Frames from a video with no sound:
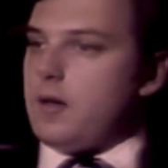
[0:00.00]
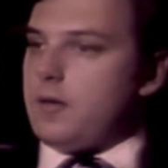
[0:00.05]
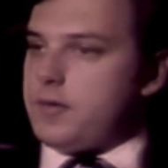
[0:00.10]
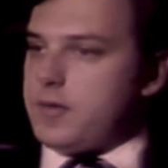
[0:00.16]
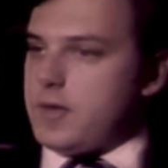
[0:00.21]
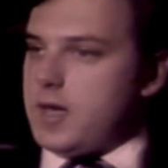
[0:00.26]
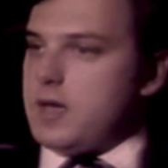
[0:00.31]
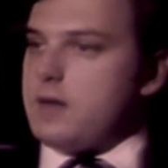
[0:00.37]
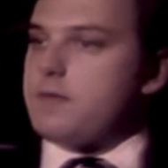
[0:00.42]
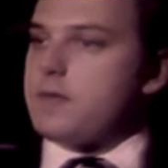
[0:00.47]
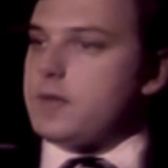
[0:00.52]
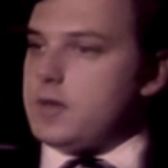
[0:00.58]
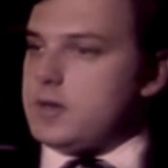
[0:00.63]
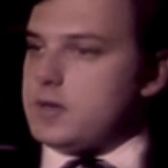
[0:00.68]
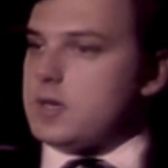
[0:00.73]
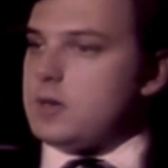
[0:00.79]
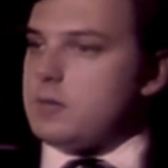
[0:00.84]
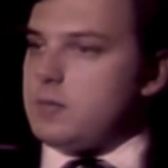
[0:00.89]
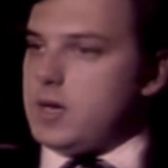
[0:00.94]
thing for
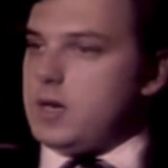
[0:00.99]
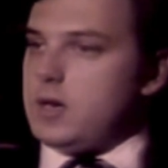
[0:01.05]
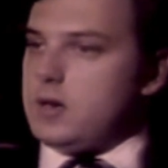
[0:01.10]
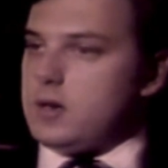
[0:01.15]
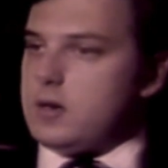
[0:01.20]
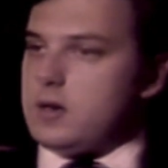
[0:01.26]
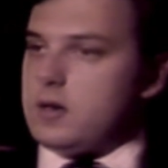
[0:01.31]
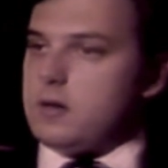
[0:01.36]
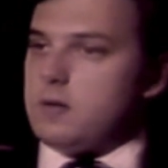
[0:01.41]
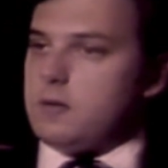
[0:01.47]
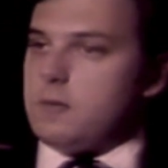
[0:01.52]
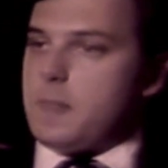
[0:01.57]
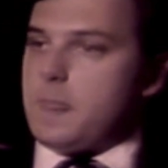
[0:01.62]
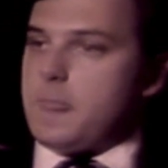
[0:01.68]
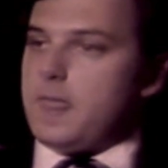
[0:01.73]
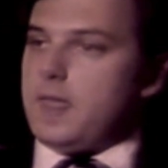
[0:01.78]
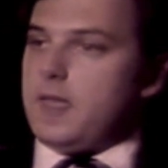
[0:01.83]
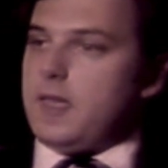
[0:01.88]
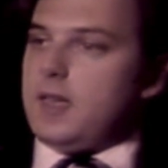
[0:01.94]
this committee to do.
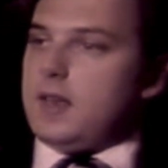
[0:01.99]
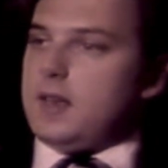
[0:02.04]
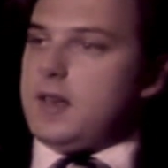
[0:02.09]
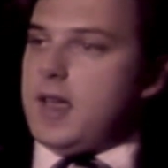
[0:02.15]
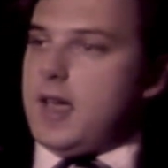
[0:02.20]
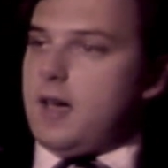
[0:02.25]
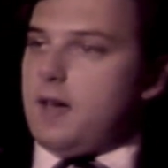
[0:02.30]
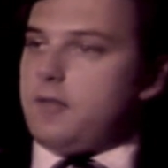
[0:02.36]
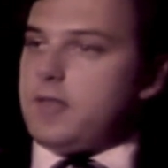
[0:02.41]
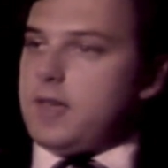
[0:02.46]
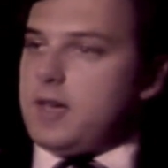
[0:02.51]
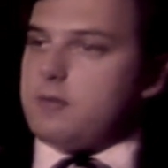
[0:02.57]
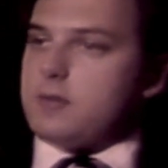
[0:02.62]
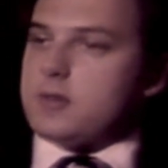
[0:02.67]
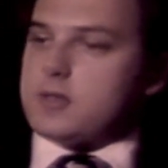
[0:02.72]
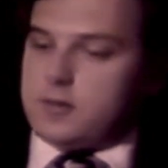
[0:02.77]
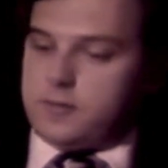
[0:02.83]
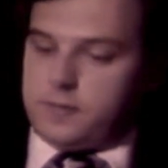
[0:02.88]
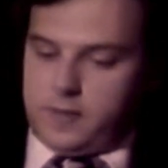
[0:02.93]
Now, that
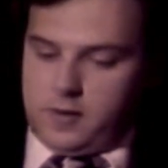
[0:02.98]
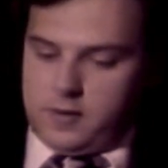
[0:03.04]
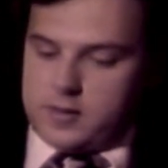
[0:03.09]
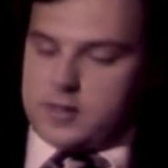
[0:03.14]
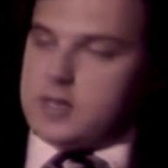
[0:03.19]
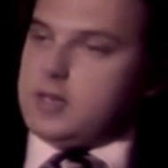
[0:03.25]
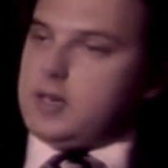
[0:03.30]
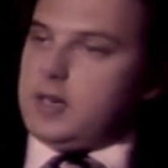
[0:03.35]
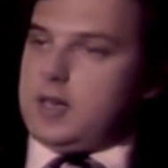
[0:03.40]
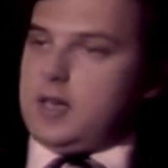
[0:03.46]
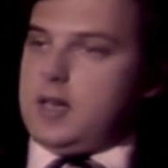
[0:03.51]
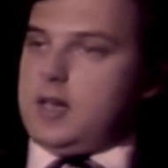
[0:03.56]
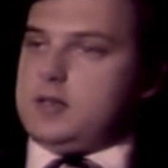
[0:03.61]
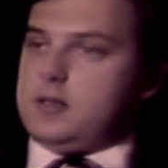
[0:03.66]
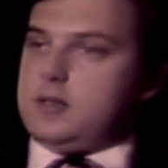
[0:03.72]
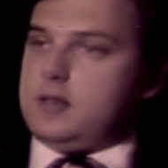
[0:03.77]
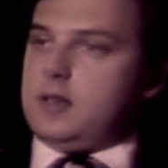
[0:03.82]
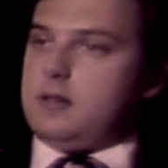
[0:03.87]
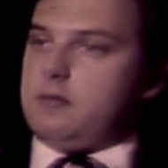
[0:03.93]
was the first
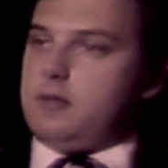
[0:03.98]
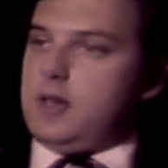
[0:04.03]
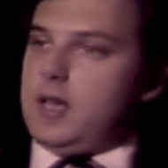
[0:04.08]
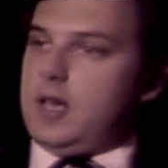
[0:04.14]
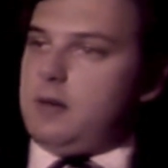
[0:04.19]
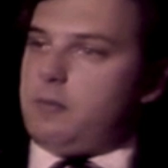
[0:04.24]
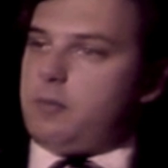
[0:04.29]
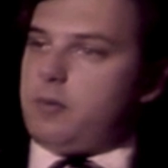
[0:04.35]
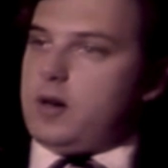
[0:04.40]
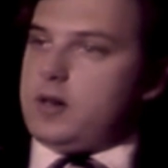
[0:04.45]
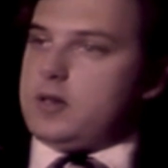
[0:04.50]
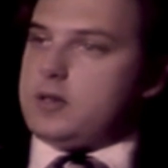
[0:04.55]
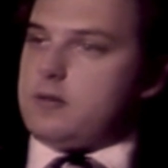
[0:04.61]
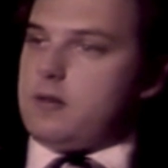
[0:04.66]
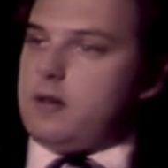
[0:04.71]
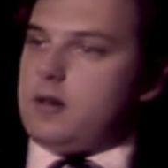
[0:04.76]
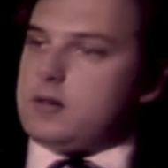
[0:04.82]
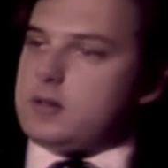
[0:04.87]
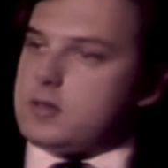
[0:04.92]
indication that we had
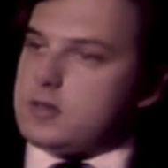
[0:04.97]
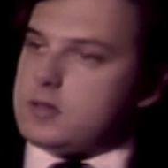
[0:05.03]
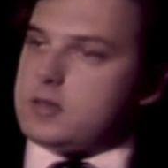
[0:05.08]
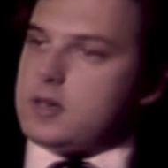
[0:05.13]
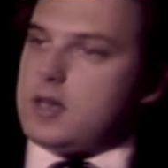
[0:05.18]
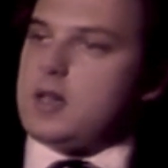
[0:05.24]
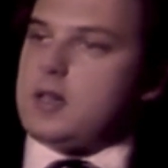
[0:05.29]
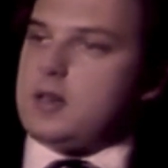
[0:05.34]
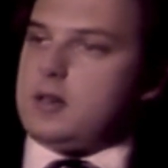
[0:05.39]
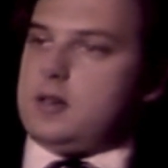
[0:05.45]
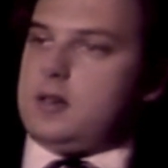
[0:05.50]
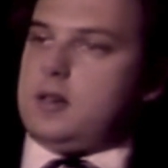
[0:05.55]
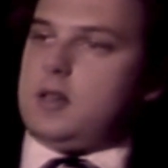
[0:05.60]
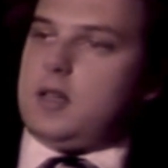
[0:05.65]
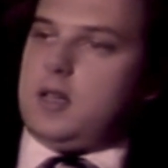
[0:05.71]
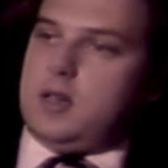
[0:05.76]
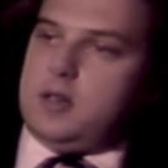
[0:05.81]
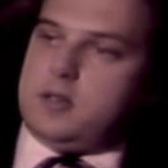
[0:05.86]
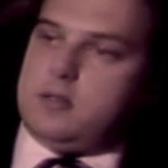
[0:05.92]
pressure on us. The second
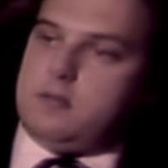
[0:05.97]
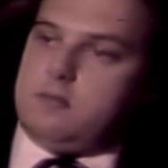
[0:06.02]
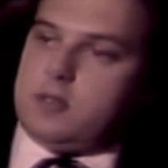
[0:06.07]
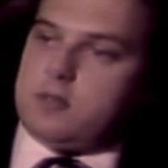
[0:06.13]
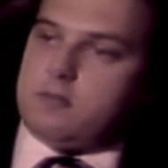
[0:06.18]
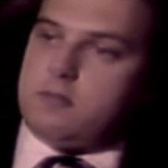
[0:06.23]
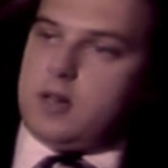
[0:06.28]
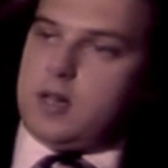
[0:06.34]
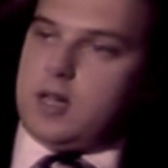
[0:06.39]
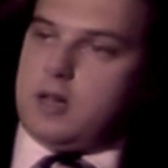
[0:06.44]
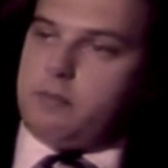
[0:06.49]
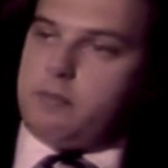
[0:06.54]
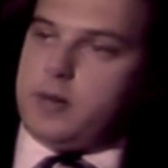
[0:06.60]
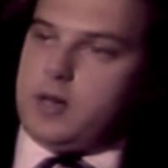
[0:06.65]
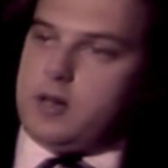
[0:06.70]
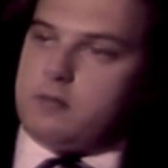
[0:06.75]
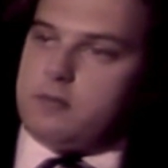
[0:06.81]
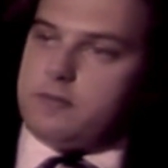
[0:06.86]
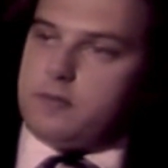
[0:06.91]
indication was when I
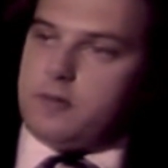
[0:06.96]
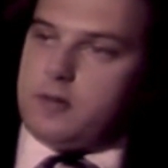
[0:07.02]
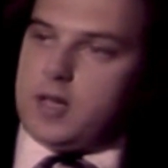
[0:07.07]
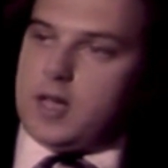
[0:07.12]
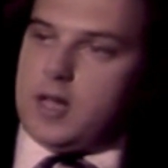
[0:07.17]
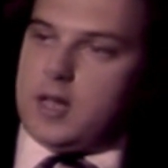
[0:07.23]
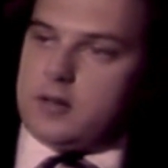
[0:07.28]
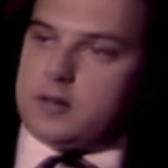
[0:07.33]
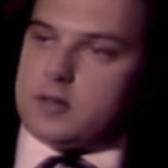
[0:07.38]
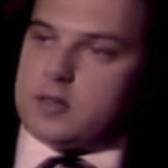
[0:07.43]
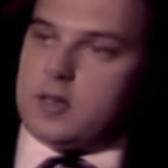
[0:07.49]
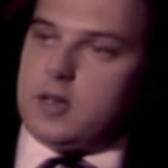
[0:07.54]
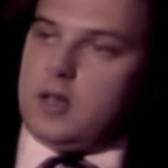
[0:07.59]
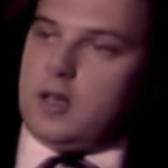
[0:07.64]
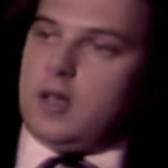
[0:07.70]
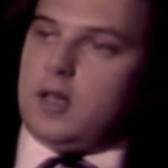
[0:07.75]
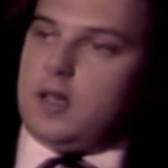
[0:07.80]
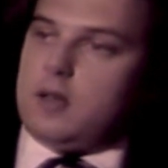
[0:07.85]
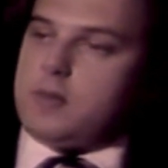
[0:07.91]
appeared before the House
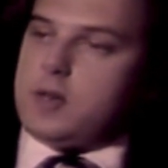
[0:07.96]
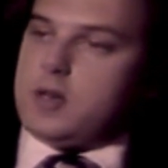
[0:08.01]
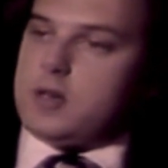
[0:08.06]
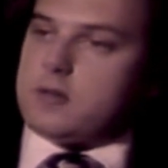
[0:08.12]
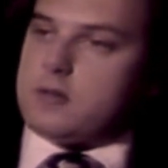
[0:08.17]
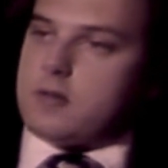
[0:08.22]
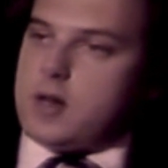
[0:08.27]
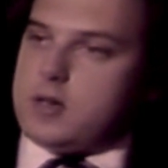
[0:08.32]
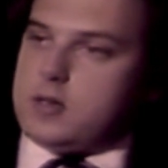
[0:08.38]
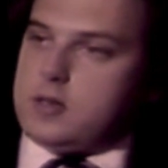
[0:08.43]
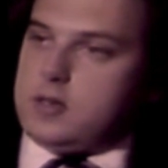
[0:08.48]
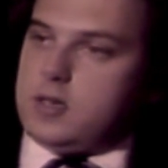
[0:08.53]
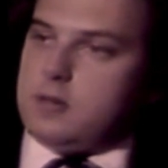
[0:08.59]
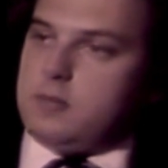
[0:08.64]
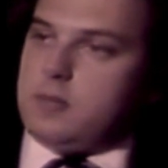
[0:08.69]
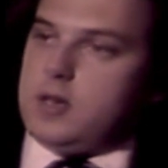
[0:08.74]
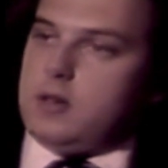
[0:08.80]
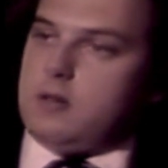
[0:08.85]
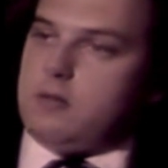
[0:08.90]
Administration
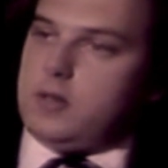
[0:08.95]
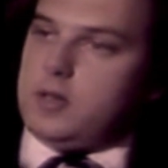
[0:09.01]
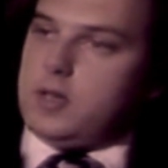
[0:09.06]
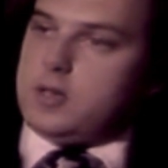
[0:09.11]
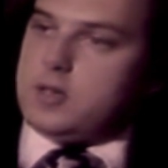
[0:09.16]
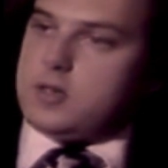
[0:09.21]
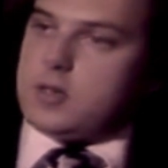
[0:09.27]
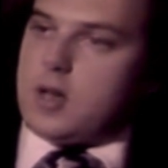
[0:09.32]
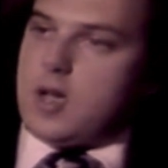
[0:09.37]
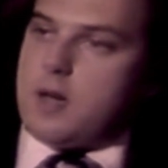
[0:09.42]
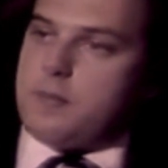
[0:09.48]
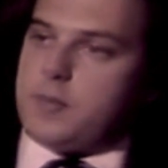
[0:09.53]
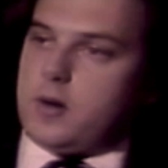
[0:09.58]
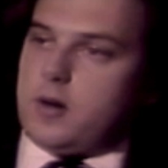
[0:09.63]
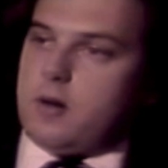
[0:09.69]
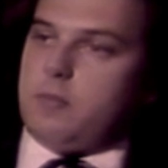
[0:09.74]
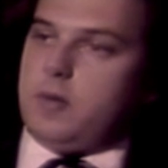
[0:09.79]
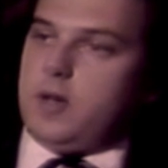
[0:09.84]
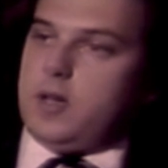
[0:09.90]
Committee, when they chopped
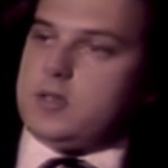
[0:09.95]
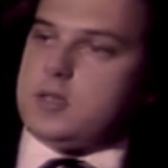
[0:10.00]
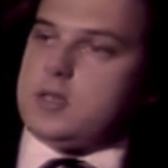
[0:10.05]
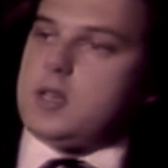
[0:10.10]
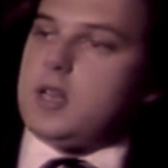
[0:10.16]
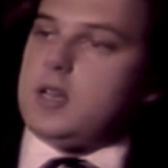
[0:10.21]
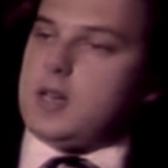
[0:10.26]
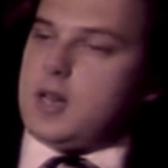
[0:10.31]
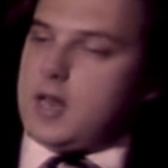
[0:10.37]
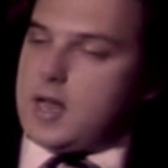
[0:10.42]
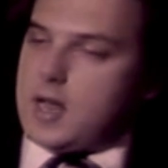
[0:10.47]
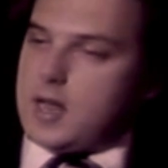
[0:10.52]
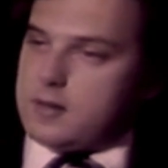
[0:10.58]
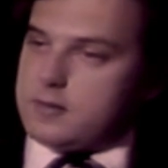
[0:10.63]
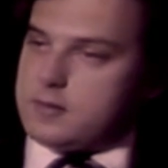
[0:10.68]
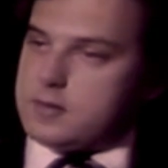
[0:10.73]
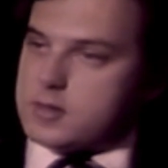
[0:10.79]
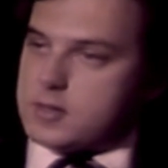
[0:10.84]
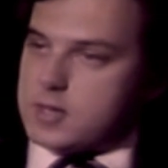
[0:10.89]
our budget, and
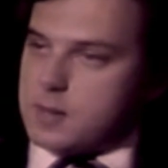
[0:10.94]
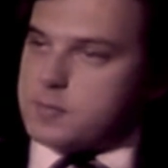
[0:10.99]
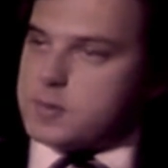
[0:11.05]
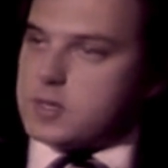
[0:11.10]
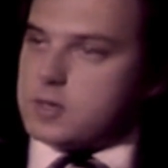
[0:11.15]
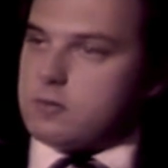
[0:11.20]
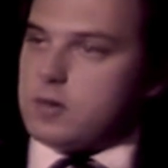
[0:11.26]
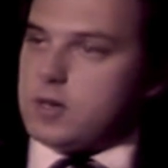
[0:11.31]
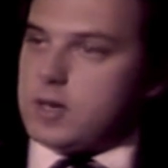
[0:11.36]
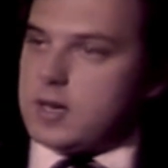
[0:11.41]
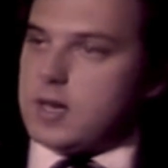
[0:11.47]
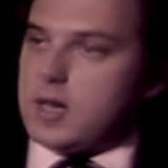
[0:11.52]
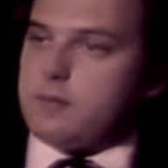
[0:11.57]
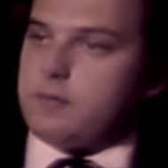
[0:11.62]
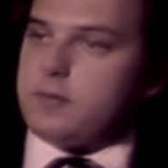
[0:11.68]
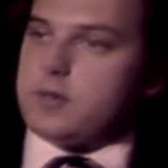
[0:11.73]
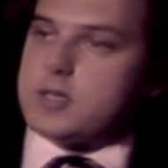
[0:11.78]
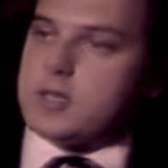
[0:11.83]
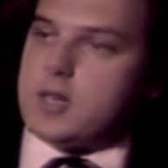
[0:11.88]
subsequent
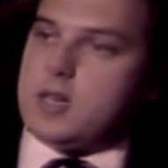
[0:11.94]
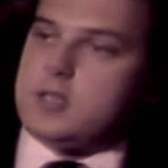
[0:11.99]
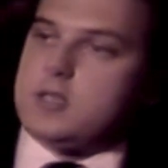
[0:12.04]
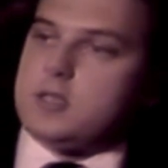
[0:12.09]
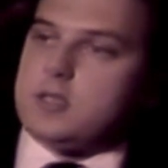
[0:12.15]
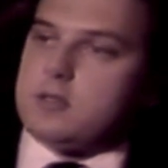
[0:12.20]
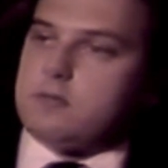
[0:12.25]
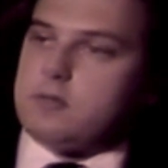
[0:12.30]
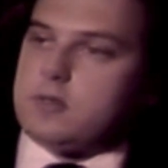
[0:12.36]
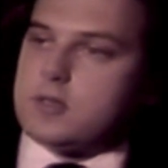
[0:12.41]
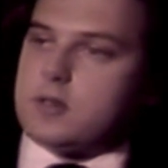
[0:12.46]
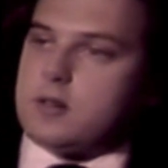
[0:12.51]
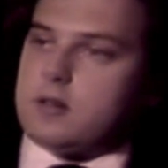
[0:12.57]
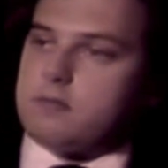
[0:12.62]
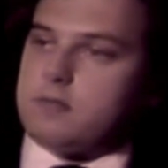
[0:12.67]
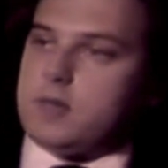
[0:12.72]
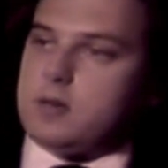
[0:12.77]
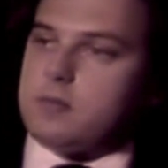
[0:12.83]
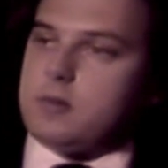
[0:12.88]
conversations with
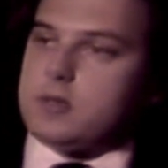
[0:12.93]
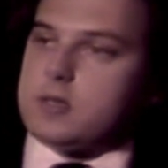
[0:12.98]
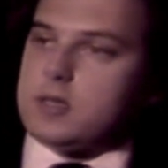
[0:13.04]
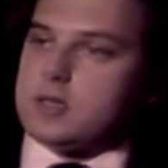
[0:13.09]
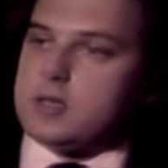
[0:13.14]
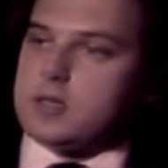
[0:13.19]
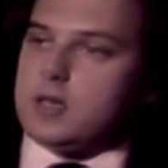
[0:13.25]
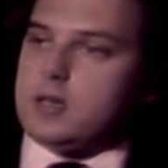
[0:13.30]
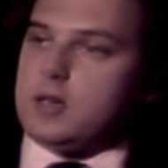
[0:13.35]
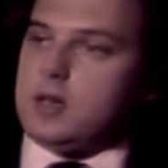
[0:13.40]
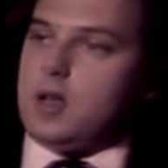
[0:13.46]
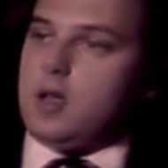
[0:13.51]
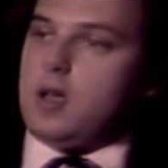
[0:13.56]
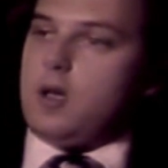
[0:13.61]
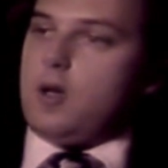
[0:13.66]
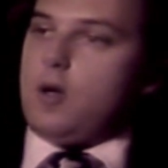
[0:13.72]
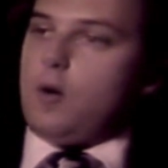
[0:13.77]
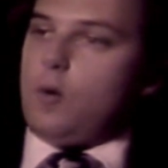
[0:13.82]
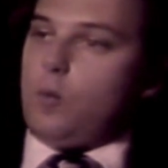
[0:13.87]
certain members that said,
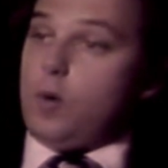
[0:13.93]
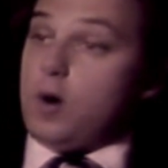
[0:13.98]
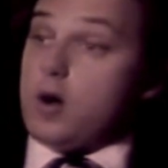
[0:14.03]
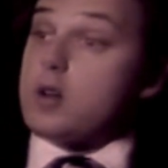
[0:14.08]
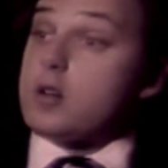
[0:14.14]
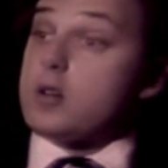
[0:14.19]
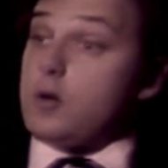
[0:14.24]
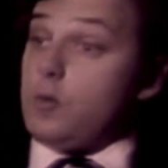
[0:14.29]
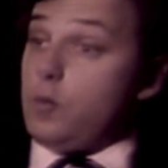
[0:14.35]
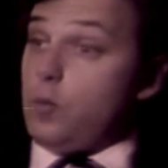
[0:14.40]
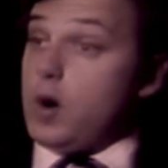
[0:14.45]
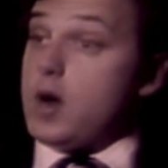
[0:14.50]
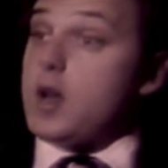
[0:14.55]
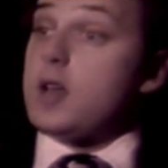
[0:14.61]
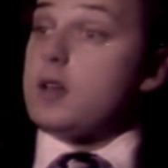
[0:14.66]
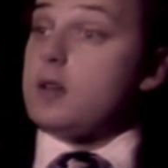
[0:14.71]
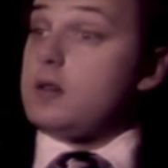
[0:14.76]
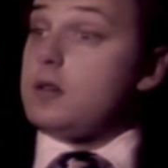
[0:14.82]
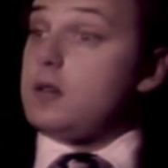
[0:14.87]

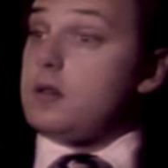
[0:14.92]
we